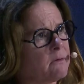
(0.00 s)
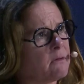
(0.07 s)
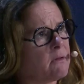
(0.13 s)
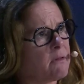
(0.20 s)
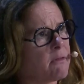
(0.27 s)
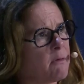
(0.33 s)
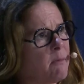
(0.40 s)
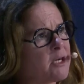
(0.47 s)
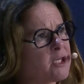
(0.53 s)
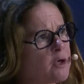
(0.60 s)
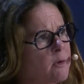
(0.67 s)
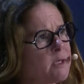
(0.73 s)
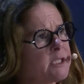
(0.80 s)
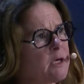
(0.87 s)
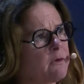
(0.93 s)
The
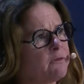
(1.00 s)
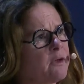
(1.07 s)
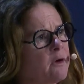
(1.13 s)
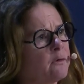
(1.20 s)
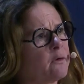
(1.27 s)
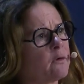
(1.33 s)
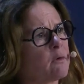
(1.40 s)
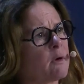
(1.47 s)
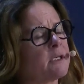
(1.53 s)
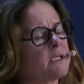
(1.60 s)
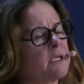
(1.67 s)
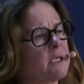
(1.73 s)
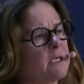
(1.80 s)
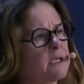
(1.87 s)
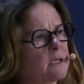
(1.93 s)
majority of the
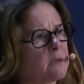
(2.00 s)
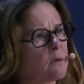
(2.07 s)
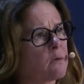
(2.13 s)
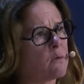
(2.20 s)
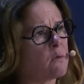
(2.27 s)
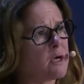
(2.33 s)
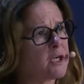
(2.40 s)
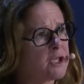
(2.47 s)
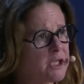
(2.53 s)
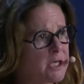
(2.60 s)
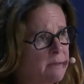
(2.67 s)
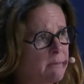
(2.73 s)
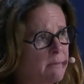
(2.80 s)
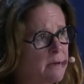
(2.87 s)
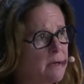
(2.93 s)
autocratic
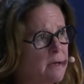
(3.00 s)
regime